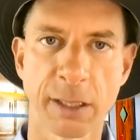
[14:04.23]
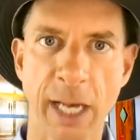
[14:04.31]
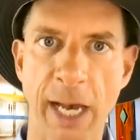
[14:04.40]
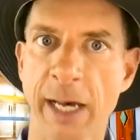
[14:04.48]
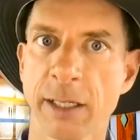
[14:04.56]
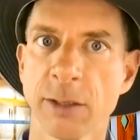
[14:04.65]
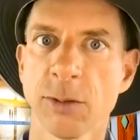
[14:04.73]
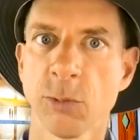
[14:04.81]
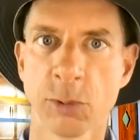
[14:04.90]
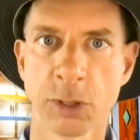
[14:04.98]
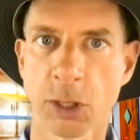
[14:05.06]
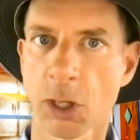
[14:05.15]
that
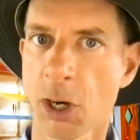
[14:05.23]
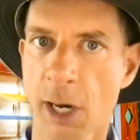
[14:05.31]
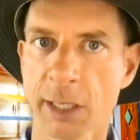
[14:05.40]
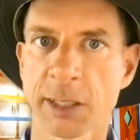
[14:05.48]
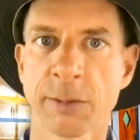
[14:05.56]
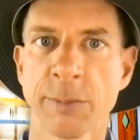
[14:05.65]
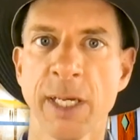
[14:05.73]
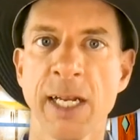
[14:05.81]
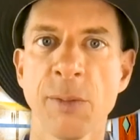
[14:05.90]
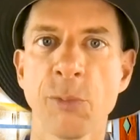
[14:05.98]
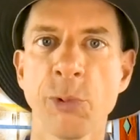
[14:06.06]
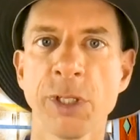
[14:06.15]
was awesome.
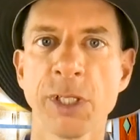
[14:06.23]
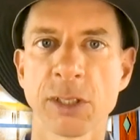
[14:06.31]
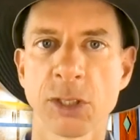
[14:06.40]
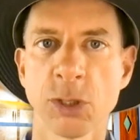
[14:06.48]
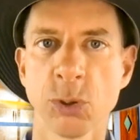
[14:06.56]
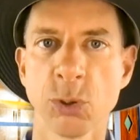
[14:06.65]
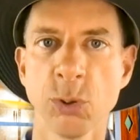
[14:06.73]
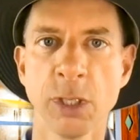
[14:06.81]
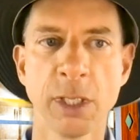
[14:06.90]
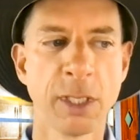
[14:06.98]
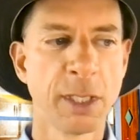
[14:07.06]
And I'm willing to